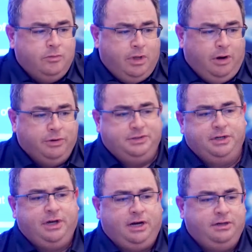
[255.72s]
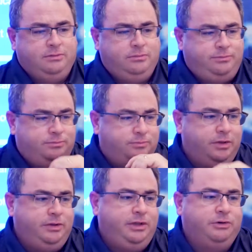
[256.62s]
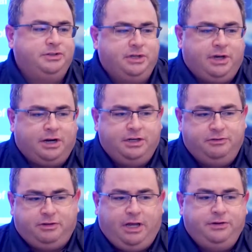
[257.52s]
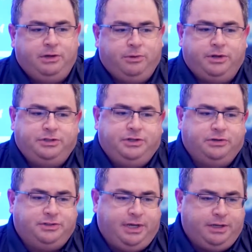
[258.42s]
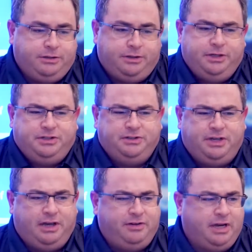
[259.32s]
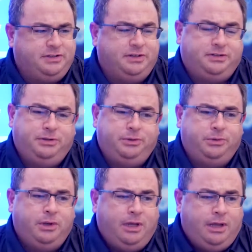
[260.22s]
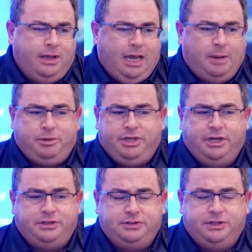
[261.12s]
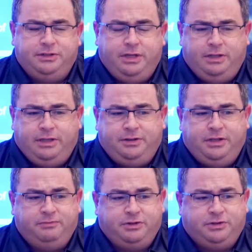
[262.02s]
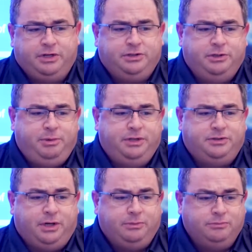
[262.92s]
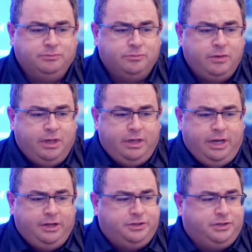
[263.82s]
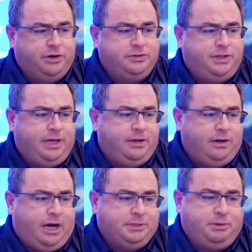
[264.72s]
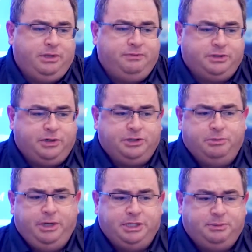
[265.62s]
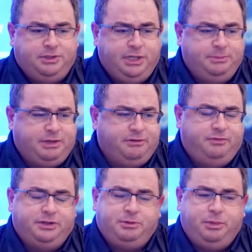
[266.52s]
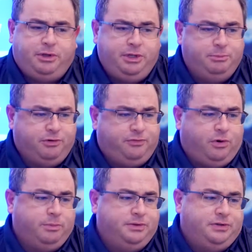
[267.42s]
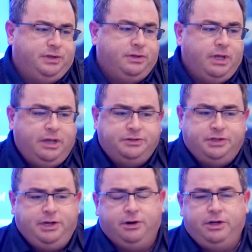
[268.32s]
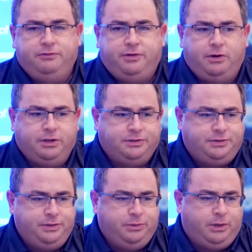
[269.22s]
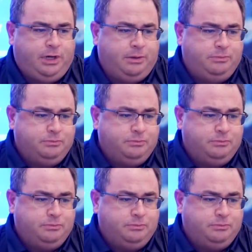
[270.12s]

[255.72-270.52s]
The Arista Cognitive Cloud Network ensures that clinicians have access to applications that the infrastructure depends on. It ensures that the hospital infrastructure management teams have the visibility and performance and security and focus to